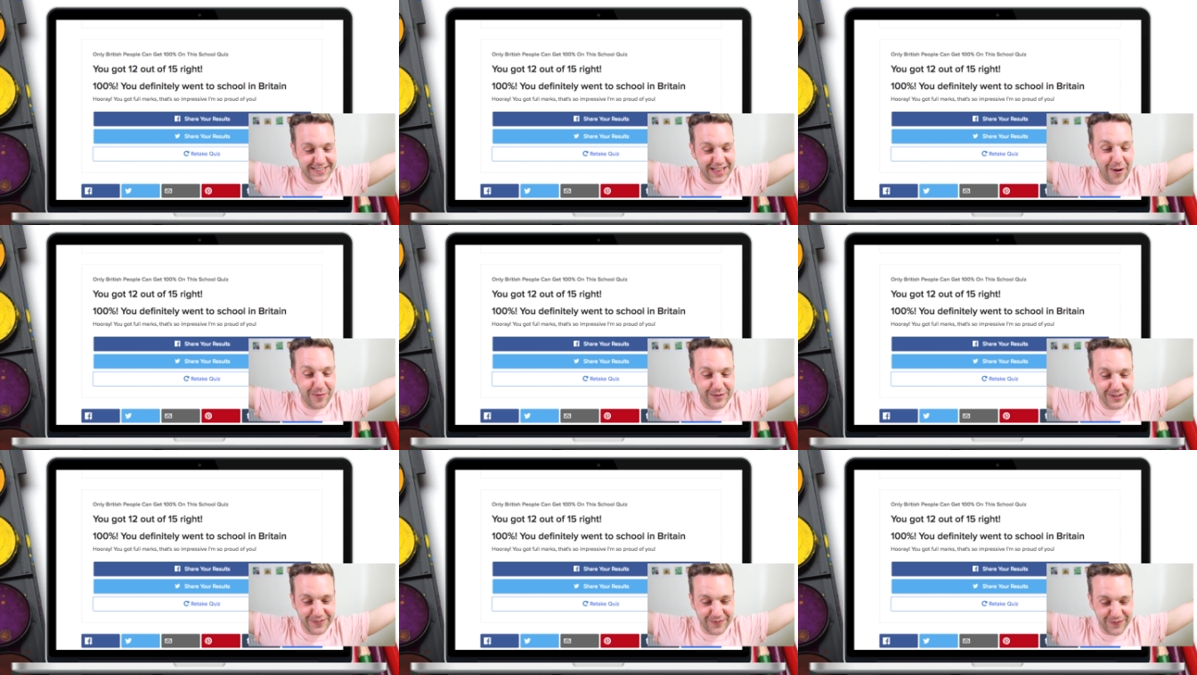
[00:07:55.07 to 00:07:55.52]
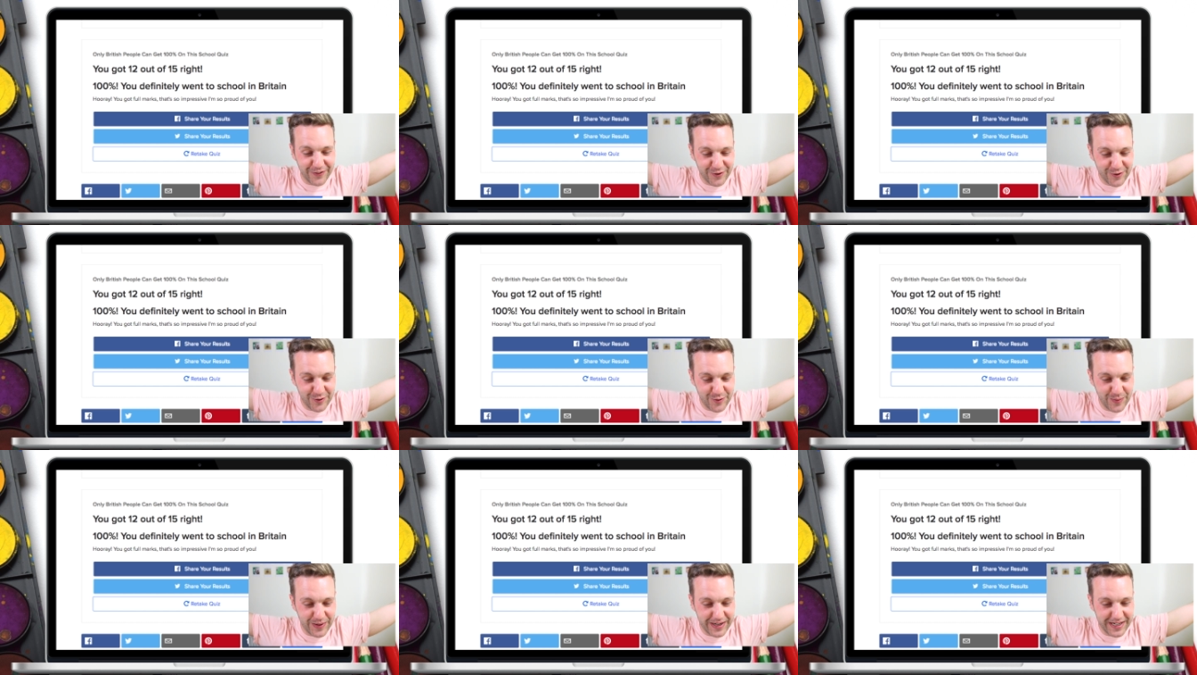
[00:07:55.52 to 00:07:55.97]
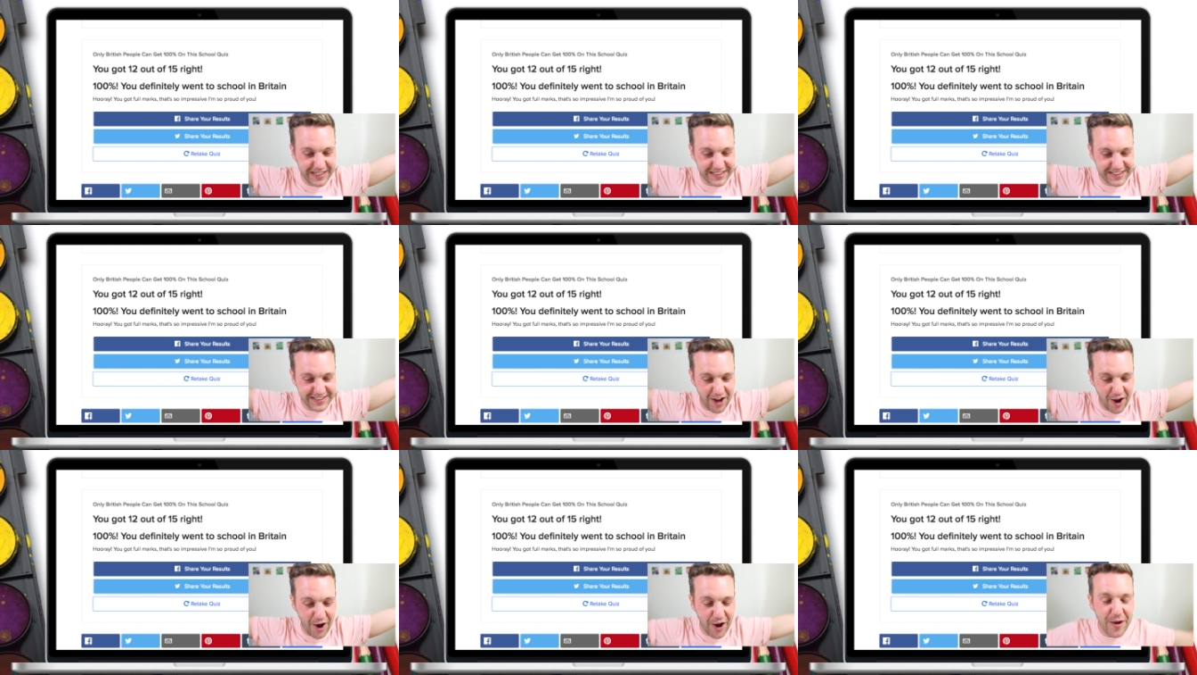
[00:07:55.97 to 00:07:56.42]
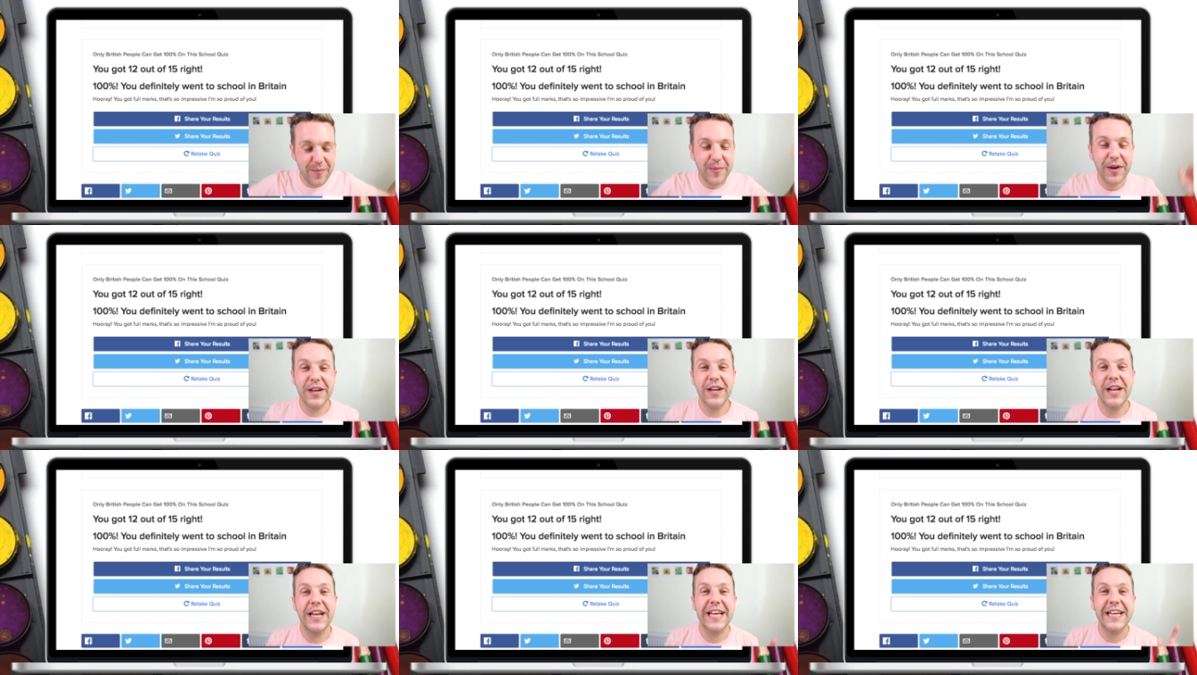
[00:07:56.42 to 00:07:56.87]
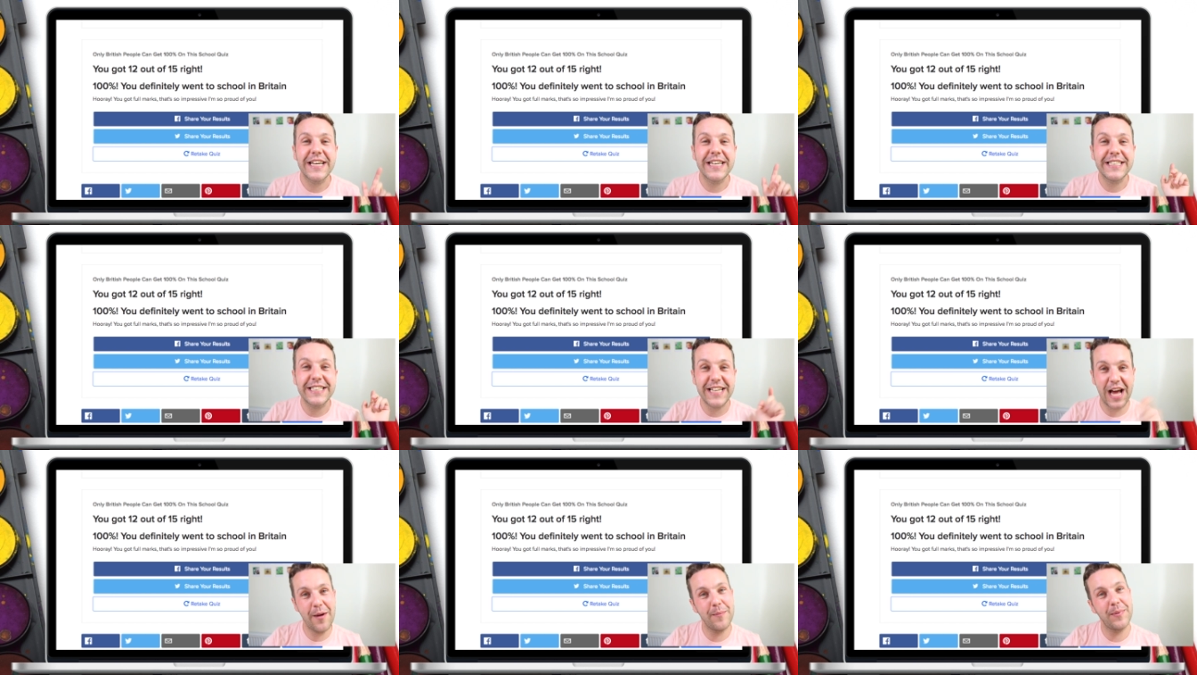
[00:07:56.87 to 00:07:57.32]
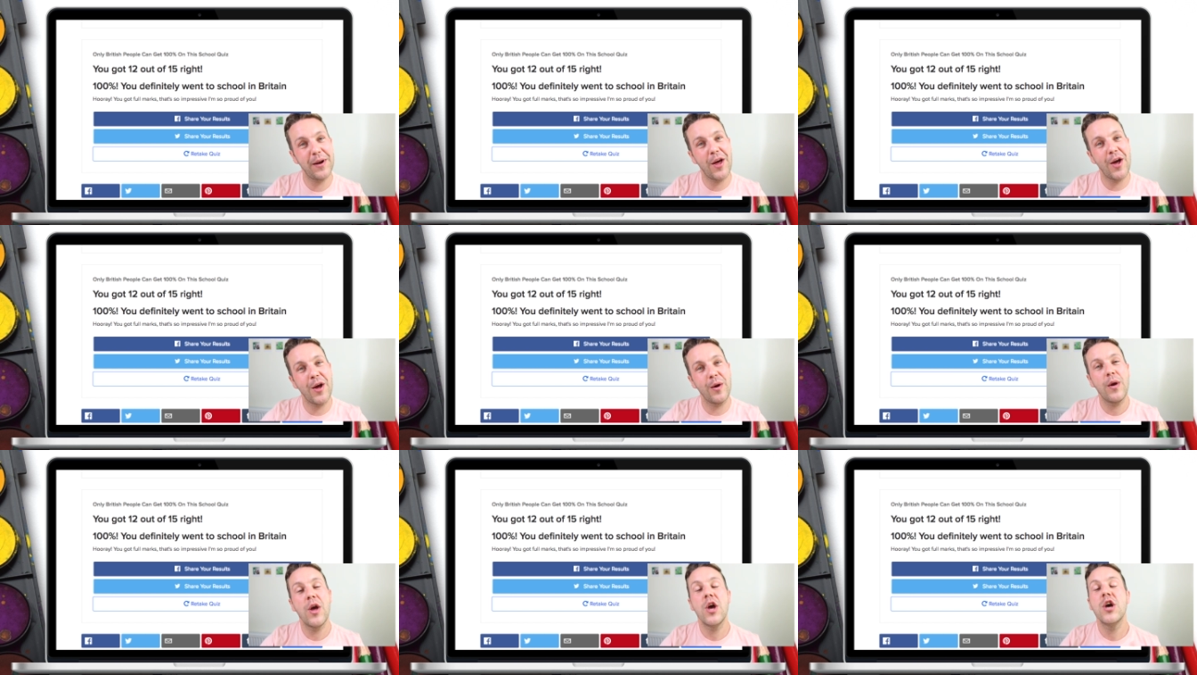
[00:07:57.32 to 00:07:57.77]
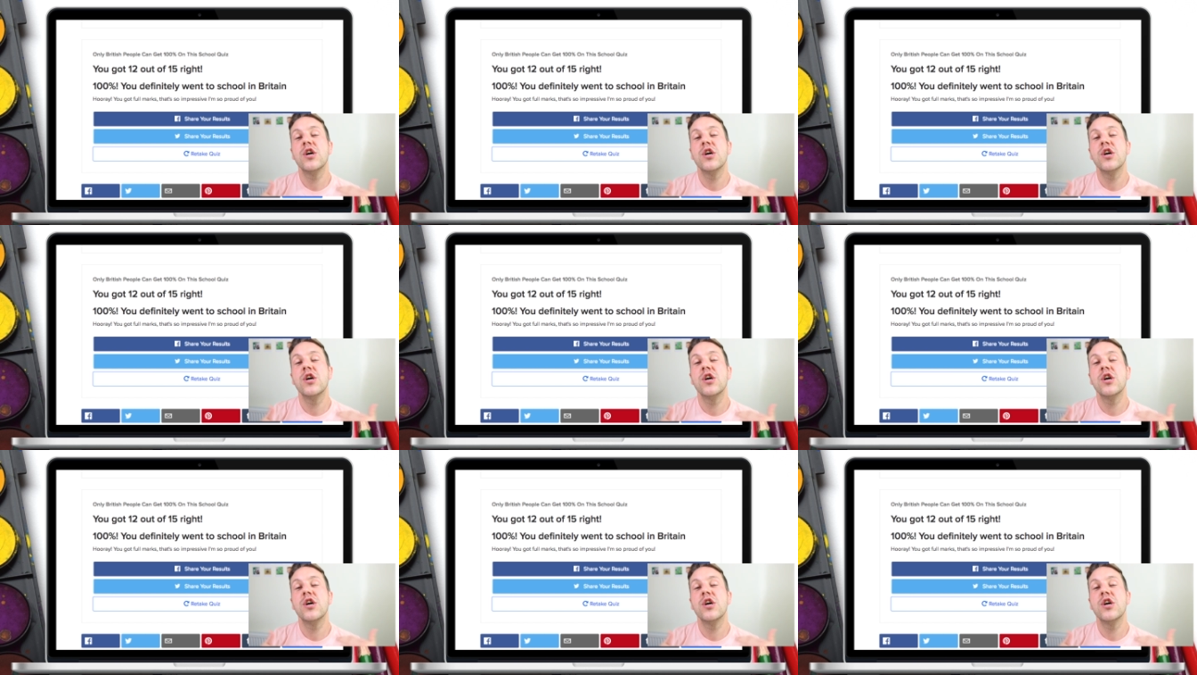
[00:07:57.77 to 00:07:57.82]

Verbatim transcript: That was a fun quiz. I am gonna link it down below.